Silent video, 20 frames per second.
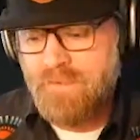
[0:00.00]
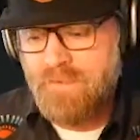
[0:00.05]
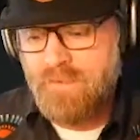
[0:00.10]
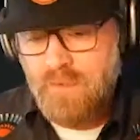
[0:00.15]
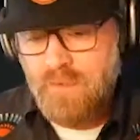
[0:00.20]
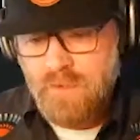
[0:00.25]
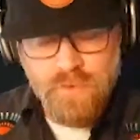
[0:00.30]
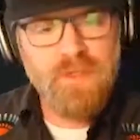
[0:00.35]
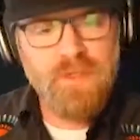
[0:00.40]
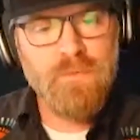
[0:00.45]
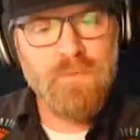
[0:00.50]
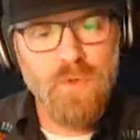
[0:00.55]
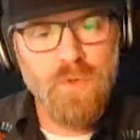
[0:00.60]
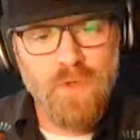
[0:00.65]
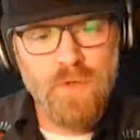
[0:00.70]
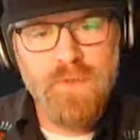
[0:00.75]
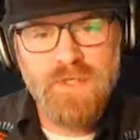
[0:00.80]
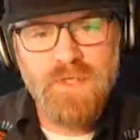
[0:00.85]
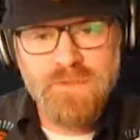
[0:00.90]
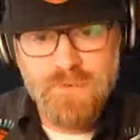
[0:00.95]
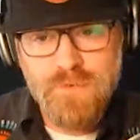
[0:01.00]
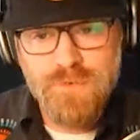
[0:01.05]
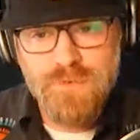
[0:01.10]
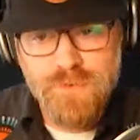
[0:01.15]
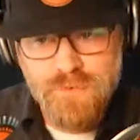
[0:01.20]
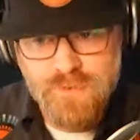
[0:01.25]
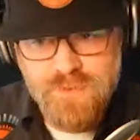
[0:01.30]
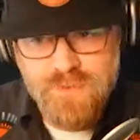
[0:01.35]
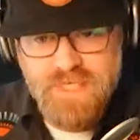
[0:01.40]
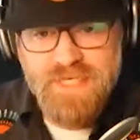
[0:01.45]
learning more about
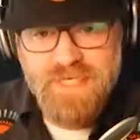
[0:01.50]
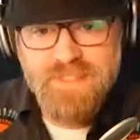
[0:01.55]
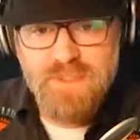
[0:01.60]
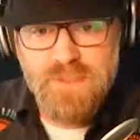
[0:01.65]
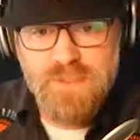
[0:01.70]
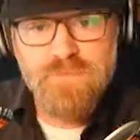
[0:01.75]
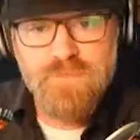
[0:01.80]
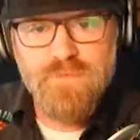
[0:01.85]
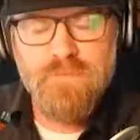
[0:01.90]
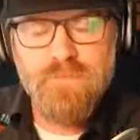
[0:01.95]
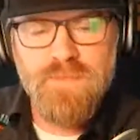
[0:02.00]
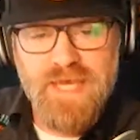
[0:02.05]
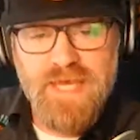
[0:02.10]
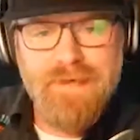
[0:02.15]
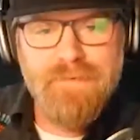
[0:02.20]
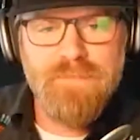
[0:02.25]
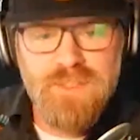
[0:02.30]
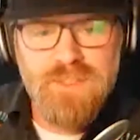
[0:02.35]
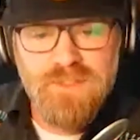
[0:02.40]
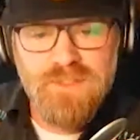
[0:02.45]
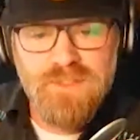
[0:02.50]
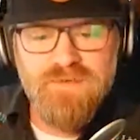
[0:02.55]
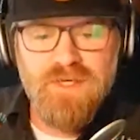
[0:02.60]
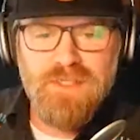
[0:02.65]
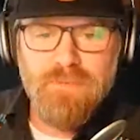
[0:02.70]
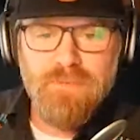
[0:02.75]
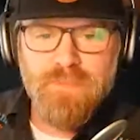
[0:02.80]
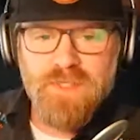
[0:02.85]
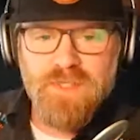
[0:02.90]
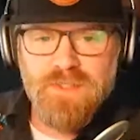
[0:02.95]
those use cases from them and
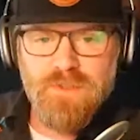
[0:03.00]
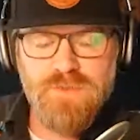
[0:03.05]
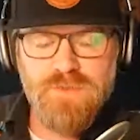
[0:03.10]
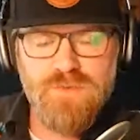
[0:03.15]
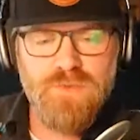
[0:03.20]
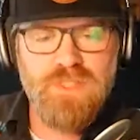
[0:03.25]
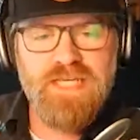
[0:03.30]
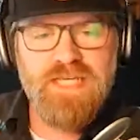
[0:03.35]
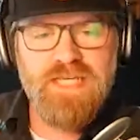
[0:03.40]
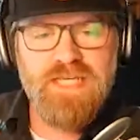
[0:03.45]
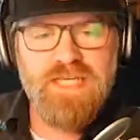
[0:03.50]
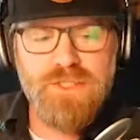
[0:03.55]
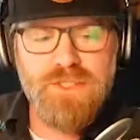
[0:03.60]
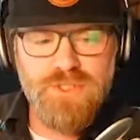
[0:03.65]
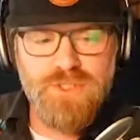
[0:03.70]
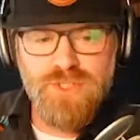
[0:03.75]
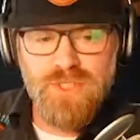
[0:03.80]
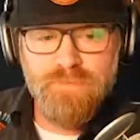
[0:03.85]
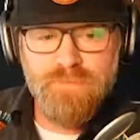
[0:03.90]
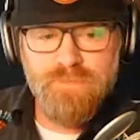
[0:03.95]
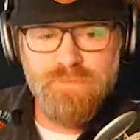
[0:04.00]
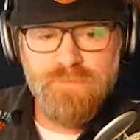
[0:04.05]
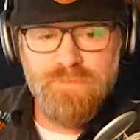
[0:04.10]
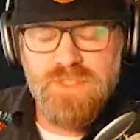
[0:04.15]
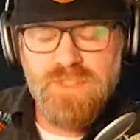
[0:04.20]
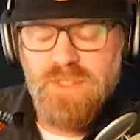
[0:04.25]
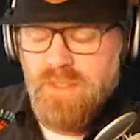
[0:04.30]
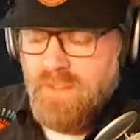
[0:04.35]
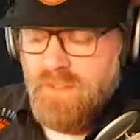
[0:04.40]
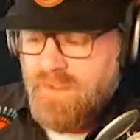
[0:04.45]
developing those
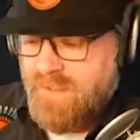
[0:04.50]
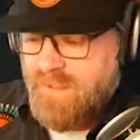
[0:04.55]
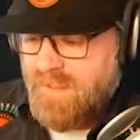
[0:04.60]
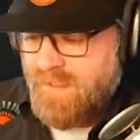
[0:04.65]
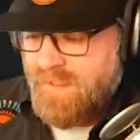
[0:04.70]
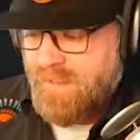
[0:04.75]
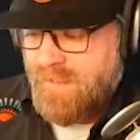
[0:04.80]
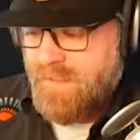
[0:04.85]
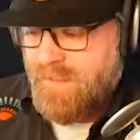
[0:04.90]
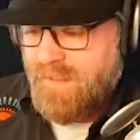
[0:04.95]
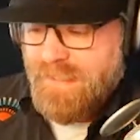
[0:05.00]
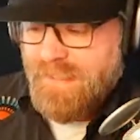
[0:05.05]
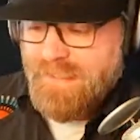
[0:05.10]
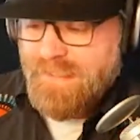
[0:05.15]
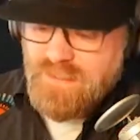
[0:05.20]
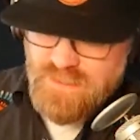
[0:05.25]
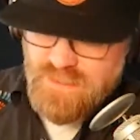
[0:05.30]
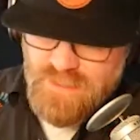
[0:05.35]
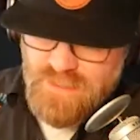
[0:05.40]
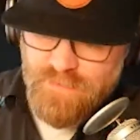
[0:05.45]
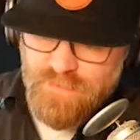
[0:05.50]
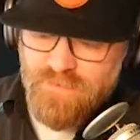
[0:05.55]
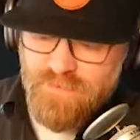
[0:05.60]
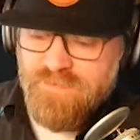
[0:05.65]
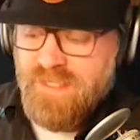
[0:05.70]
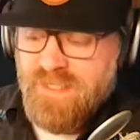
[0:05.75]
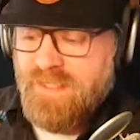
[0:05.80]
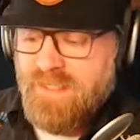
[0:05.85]
relationships. And some of